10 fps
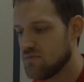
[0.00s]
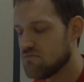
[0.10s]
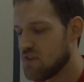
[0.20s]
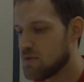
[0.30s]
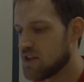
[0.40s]

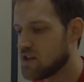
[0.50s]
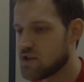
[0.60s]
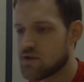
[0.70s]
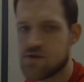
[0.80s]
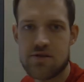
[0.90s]
Maybe the
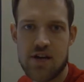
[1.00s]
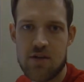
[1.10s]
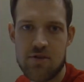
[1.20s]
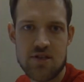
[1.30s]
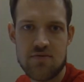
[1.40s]
interior's got a
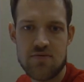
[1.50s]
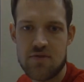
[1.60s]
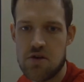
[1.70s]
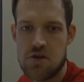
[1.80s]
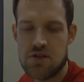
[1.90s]
bunch of
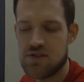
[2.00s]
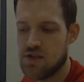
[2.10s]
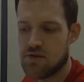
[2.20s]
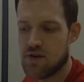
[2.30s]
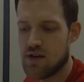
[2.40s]

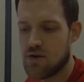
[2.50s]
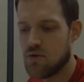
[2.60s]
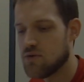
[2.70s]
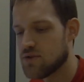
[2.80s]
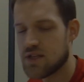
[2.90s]
cigarette
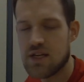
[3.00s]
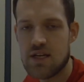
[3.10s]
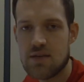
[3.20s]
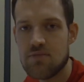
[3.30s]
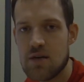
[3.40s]
holes in
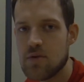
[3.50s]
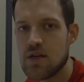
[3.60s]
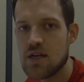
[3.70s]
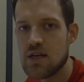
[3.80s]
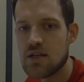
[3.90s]
it,
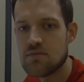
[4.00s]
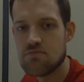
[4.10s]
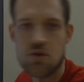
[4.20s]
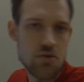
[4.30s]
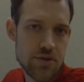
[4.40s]
maybe it's
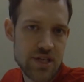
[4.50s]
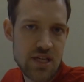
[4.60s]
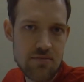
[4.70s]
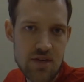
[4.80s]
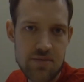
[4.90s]

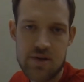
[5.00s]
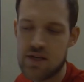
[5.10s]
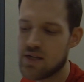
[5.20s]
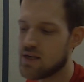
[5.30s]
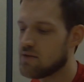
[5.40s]
moldy,
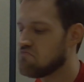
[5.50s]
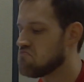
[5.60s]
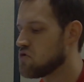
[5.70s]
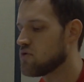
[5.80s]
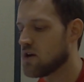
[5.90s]
maybe
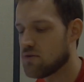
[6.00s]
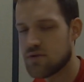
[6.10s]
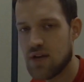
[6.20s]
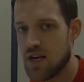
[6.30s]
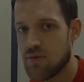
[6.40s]
who
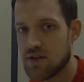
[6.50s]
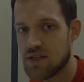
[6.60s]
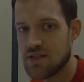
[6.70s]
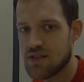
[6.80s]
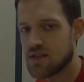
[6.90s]
knows. Anyways,
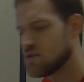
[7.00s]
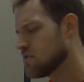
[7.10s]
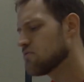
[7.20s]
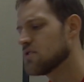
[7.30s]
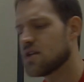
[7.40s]
these things you
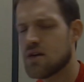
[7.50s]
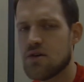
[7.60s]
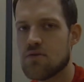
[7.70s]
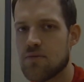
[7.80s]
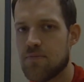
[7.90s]
don't really know.
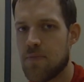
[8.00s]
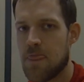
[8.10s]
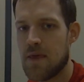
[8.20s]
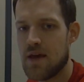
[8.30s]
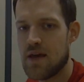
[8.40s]

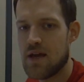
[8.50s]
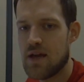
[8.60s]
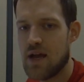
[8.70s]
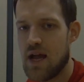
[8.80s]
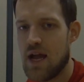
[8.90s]

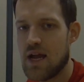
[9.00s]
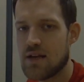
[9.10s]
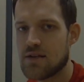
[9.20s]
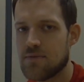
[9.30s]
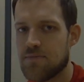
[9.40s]
And